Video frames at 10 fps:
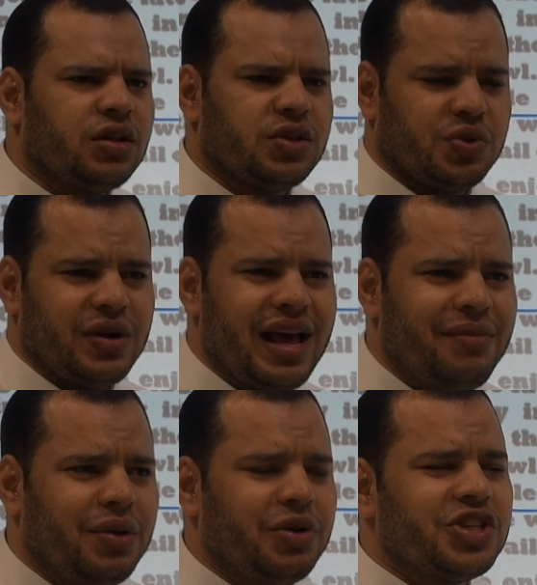
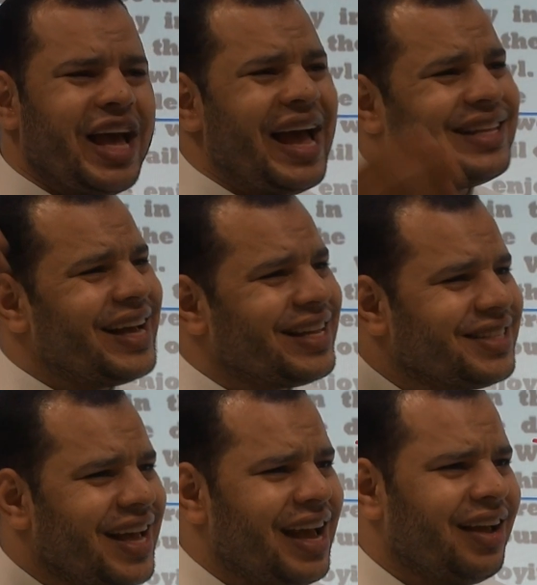Tsunami which had
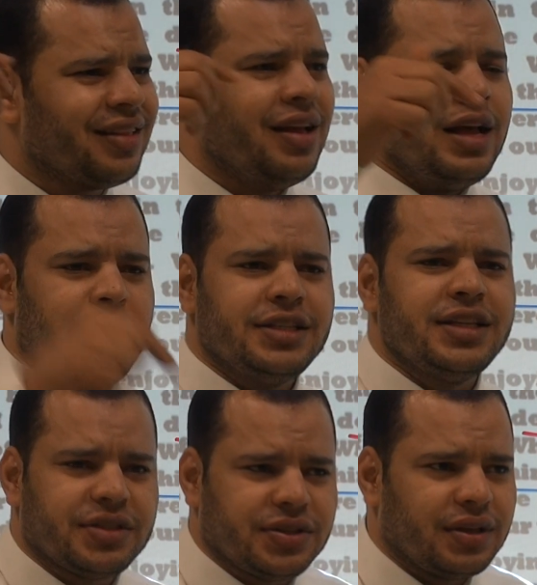attacked, is
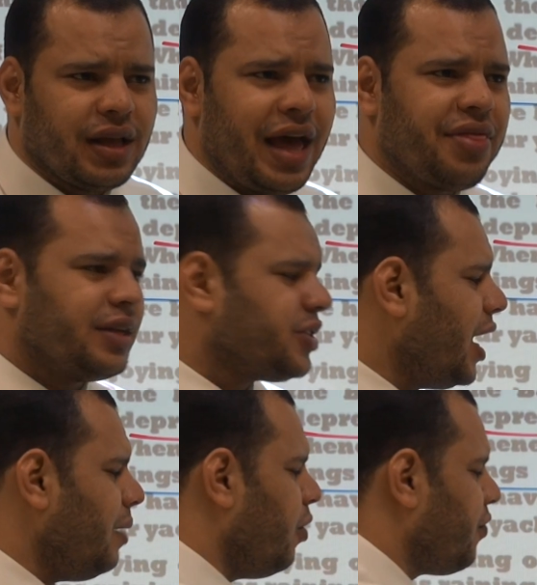it at the
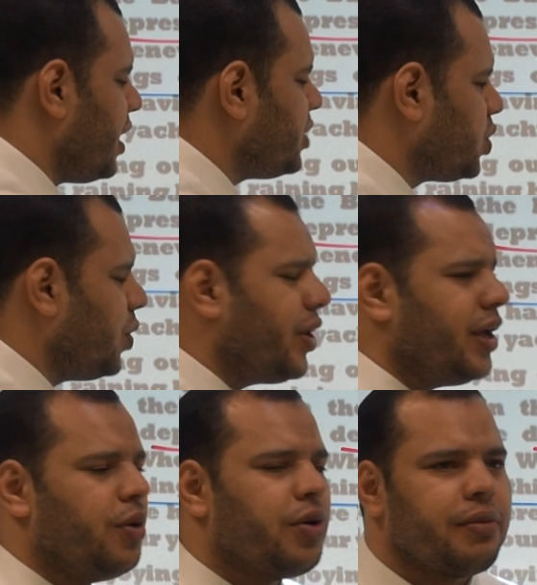time of the
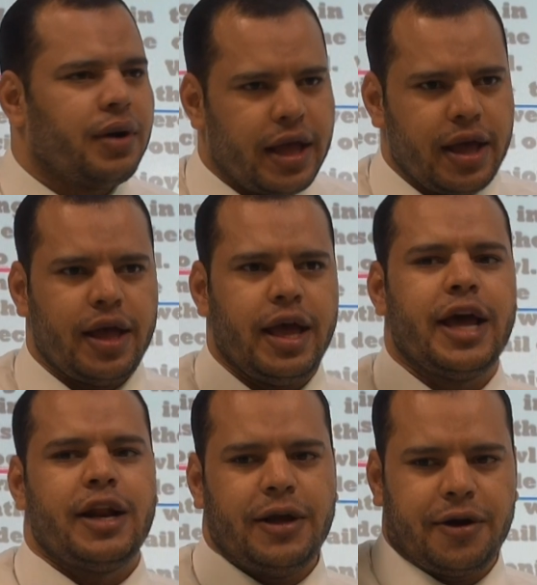story or
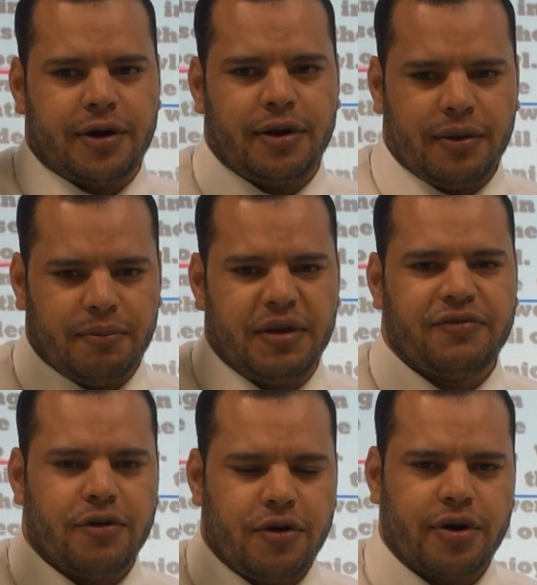earlier,
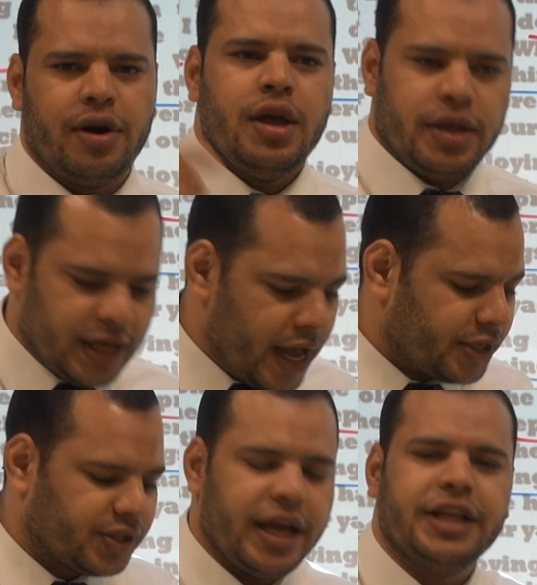before?
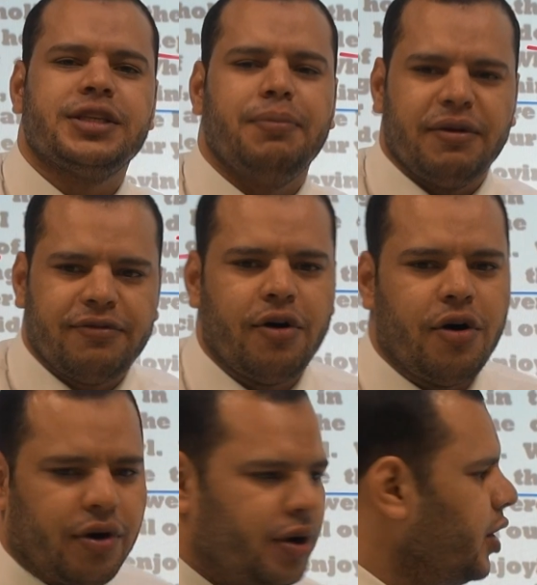Yes, it's before.